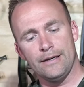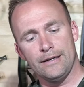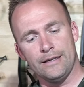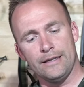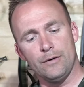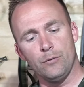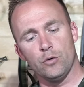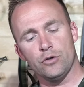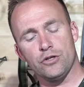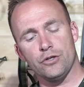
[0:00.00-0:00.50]

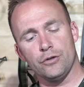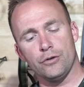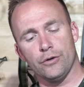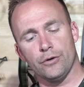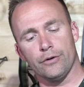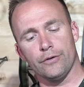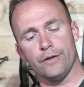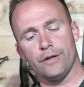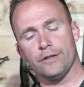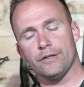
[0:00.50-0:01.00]
And then once you
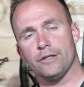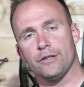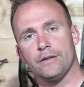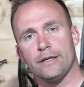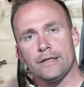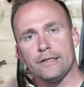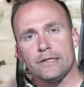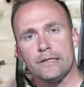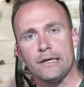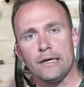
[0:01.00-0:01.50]
girth hitch it,
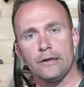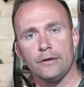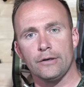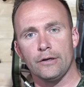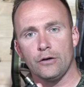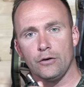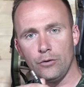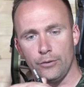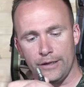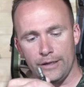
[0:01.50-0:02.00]
that's not going
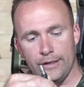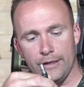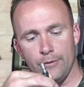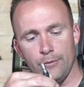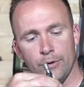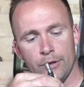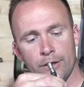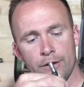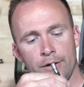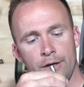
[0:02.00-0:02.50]
to go
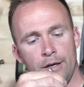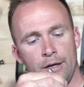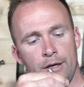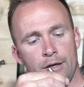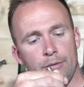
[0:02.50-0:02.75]
anywhere.